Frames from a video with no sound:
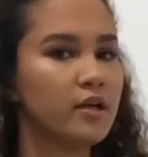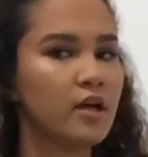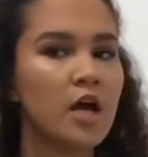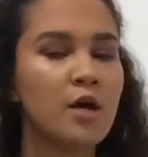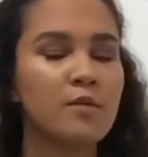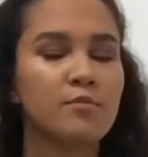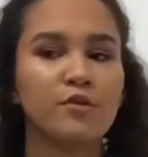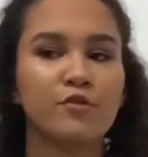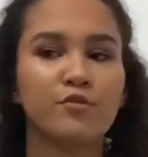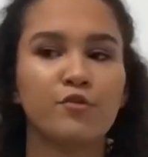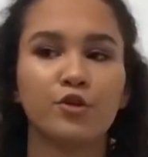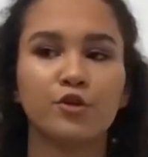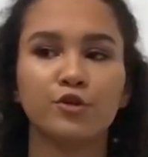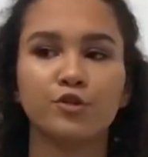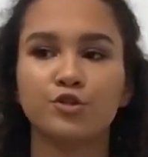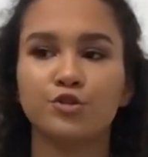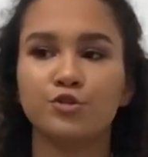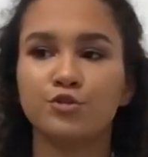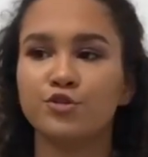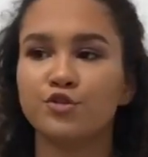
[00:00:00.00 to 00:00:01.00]
before you
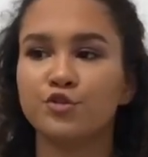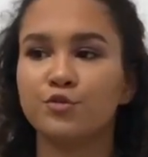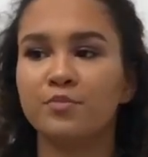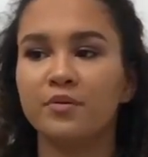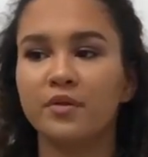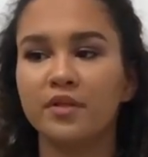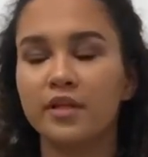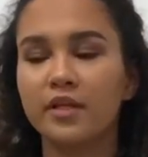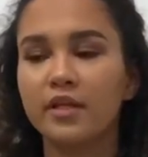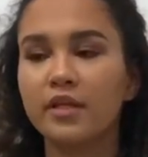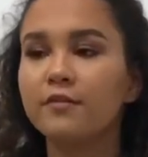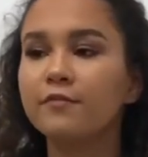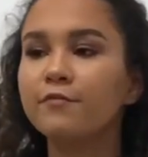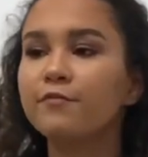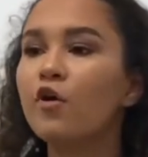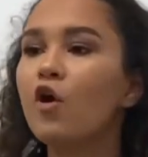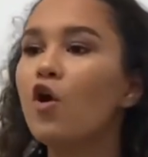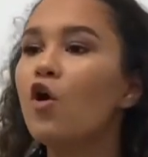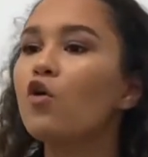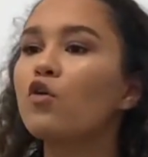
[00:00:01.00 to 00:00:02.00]
choose to believe
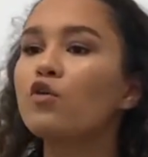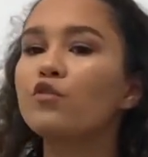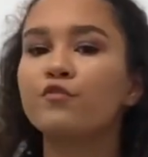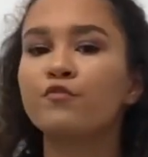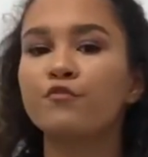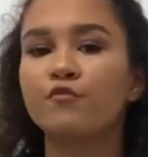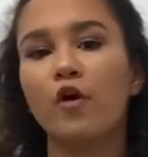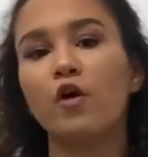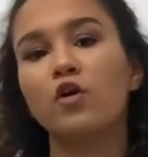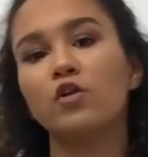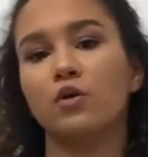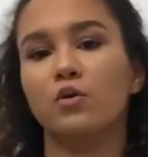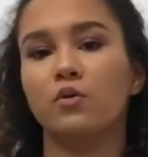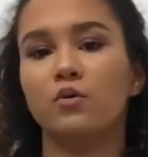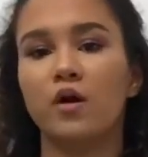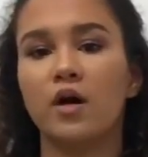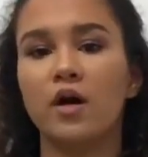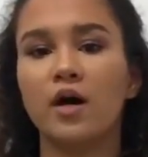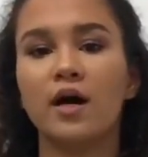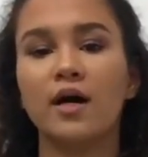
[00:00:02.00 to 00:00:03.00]
or follow
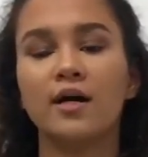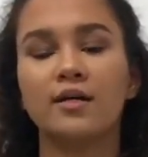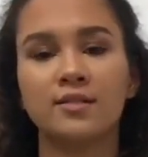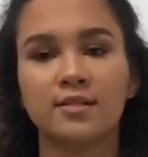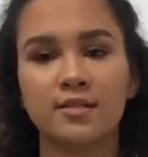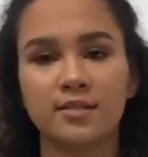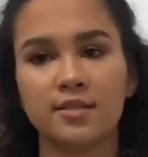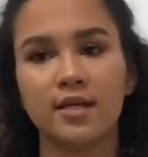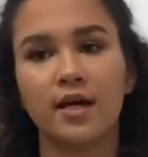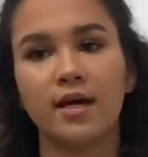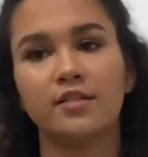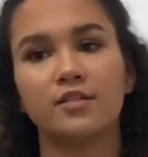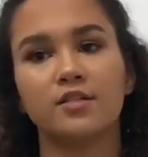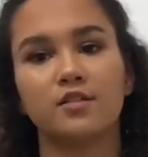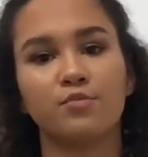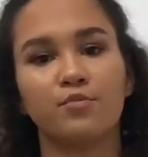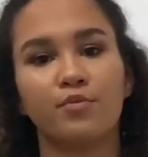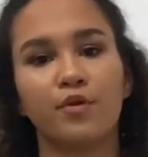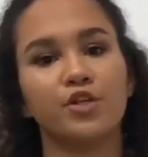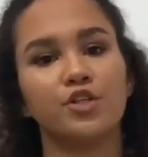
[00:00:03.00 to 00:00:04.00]
a societal
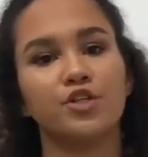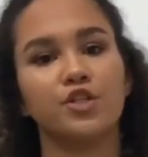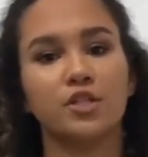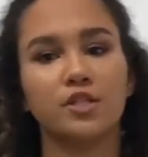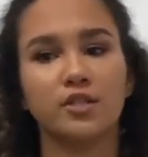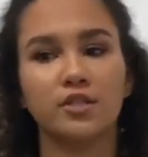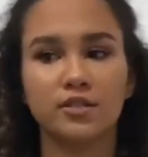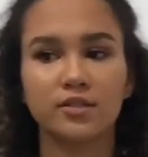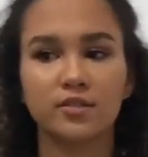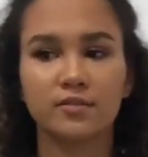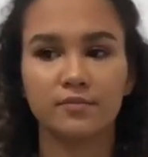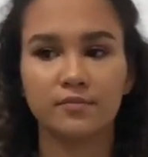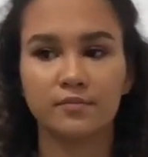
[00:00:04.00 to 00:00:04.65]
prejudice.